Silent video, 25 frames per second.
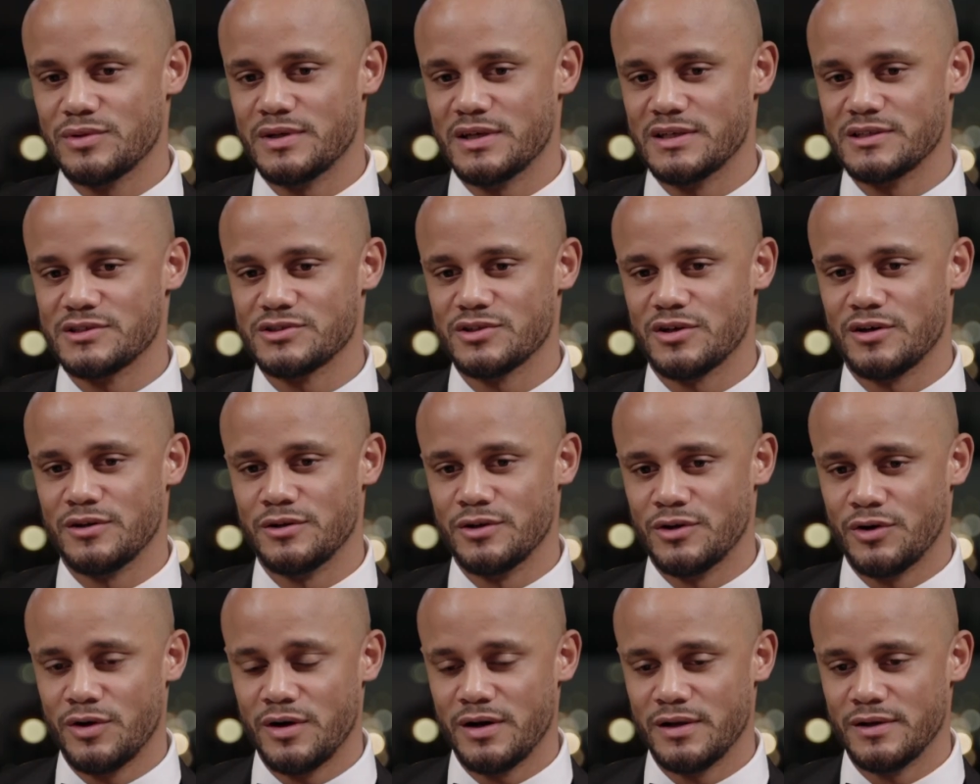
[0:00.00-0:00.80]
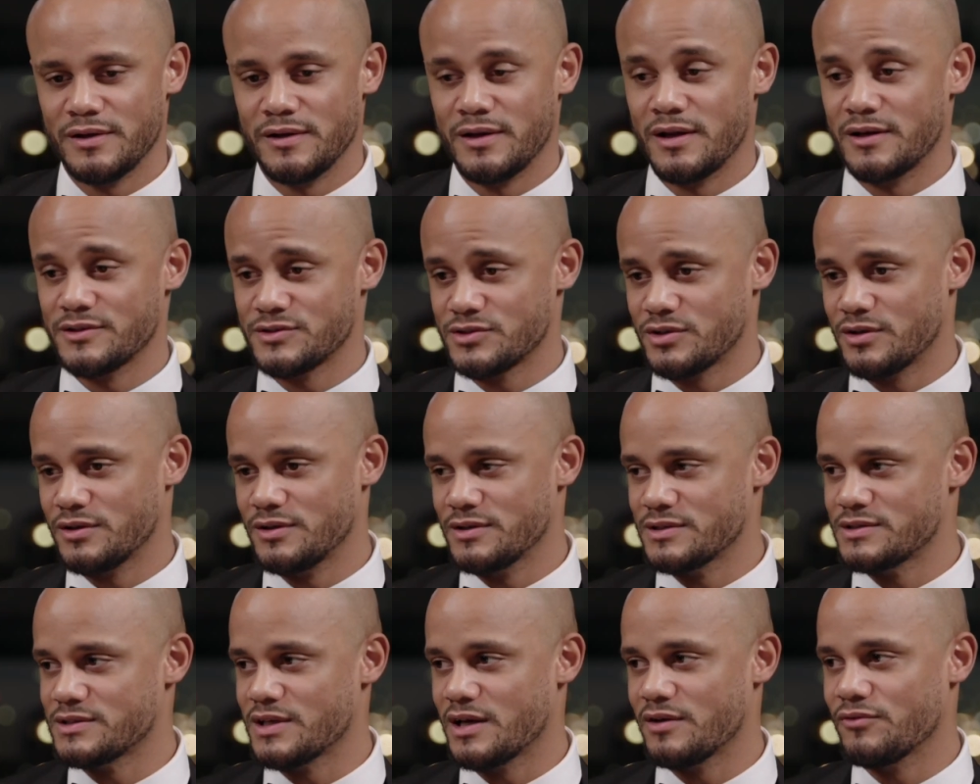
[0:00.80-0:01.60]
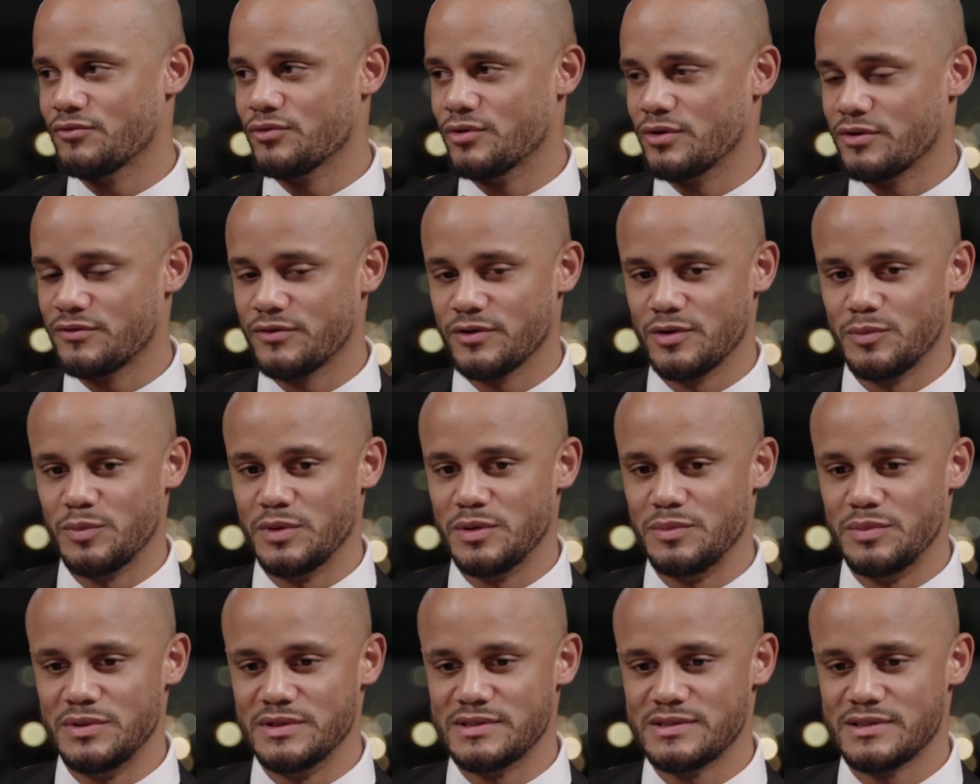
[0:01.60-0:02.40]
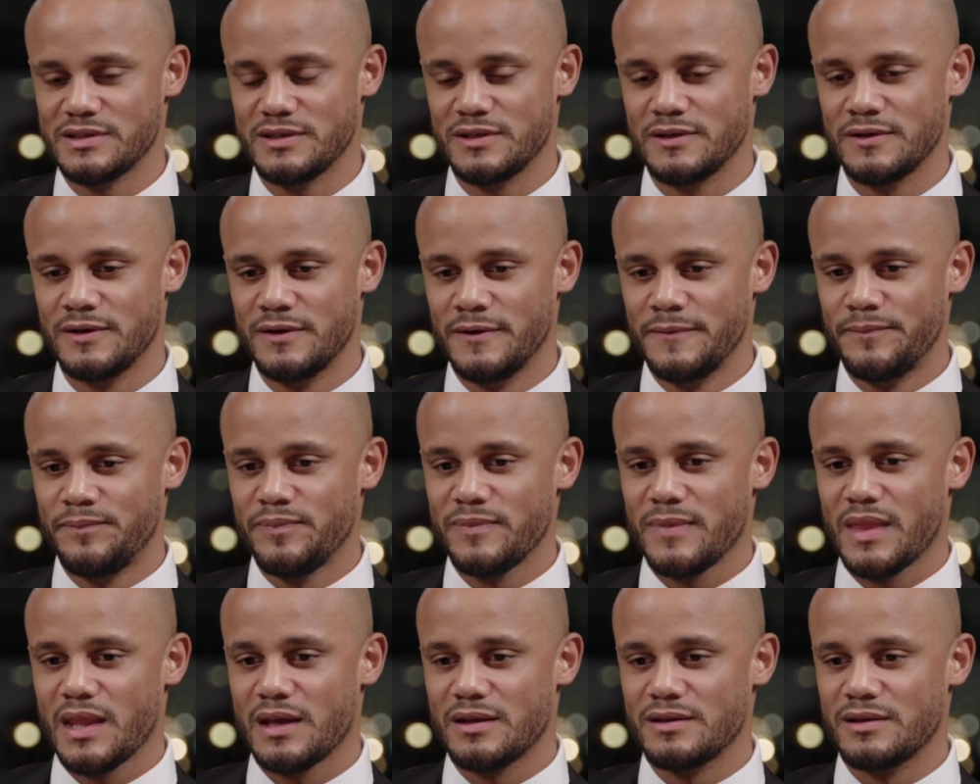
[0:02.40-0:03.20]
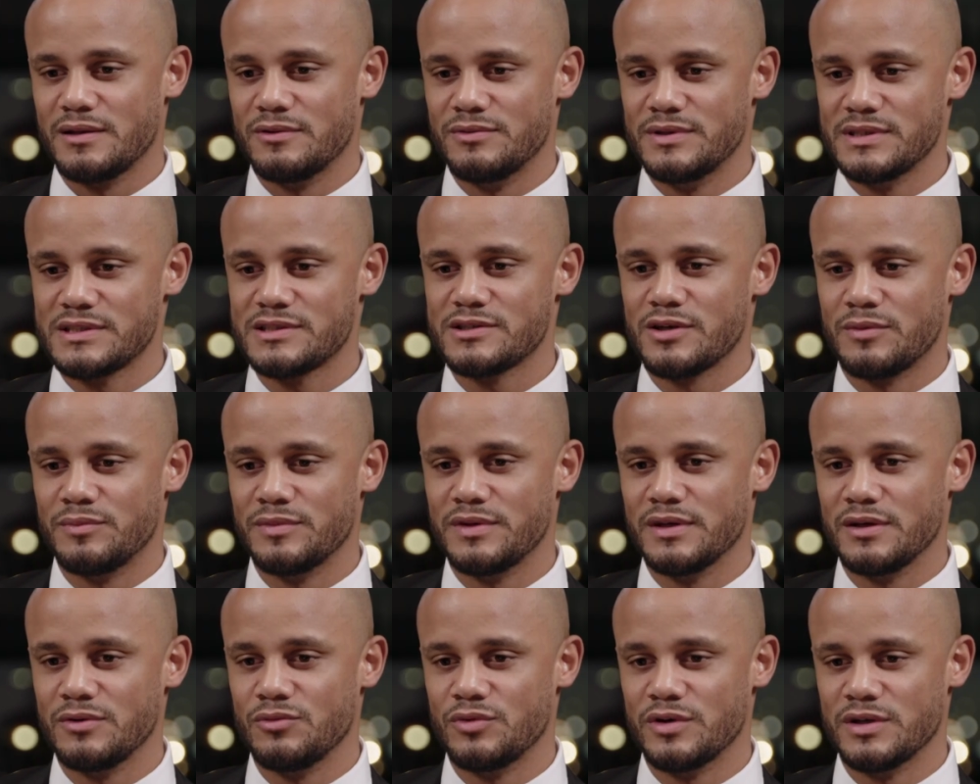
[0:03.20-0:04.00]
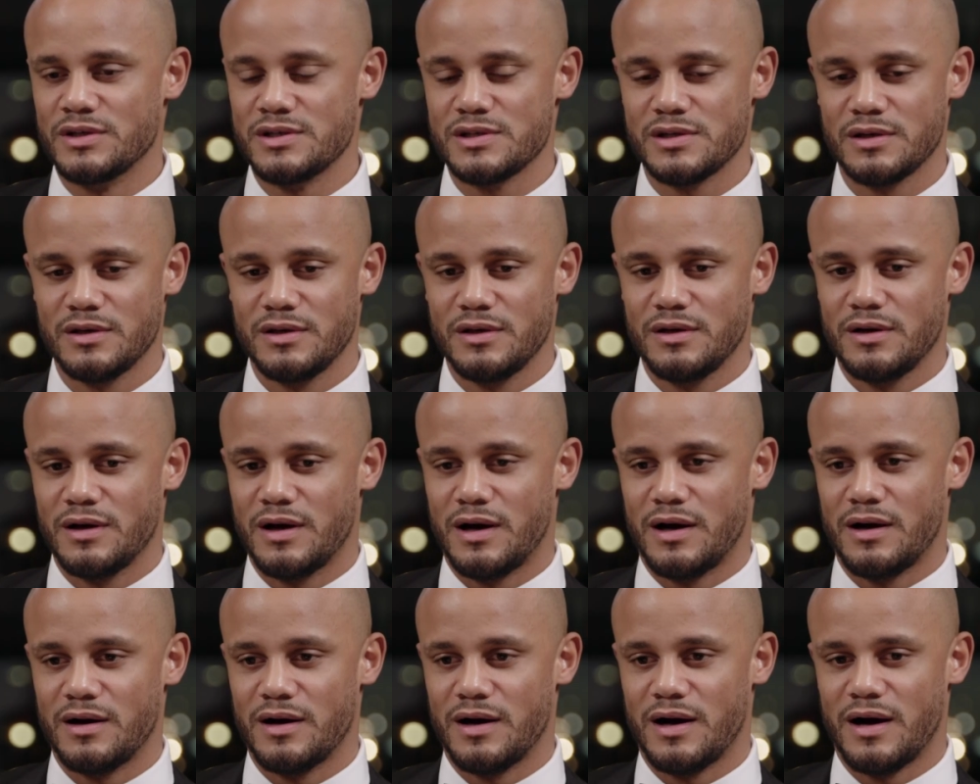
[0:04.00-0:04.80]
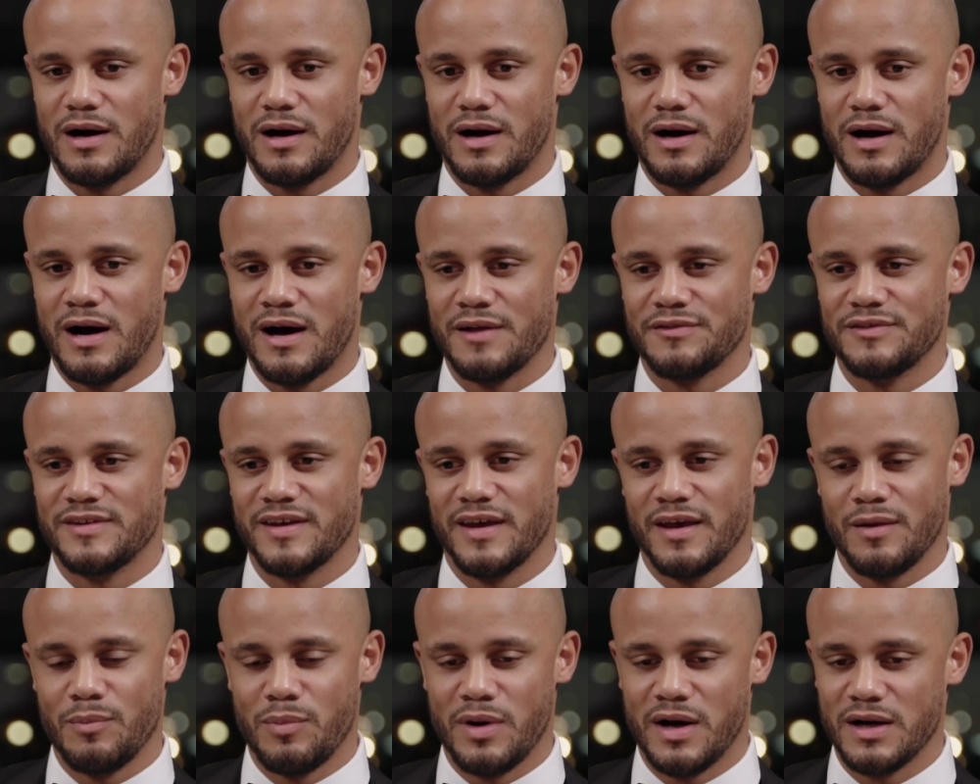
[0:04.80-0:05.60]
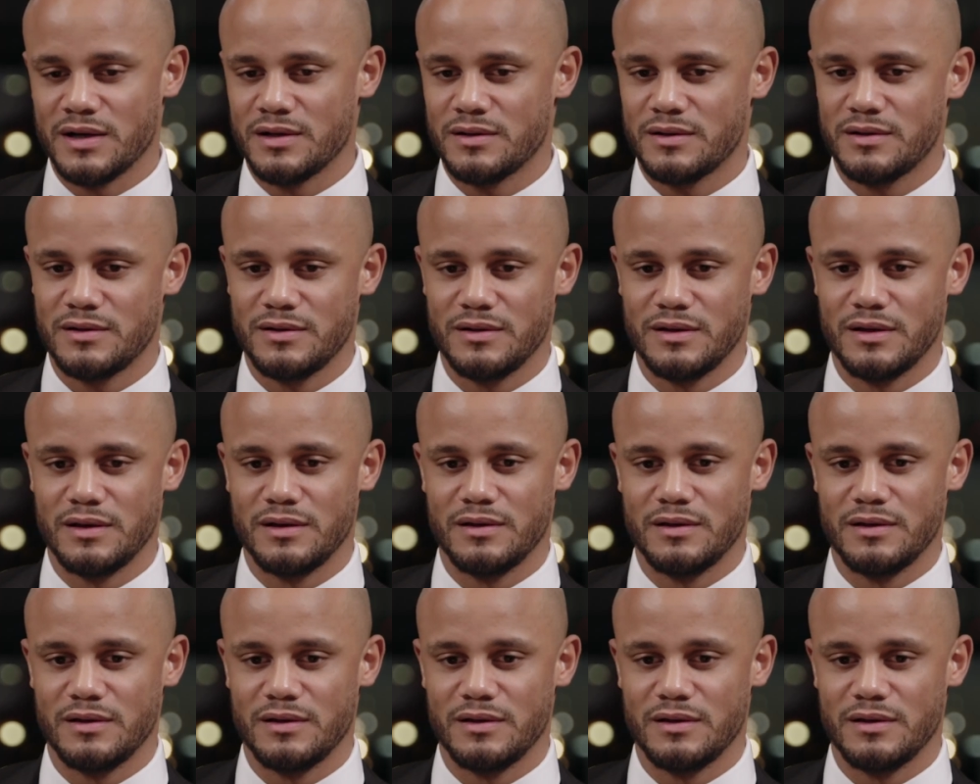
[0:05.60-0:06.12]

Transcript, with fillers: when I saw Noel and I saw yourself work for the BBC, there is something which I take back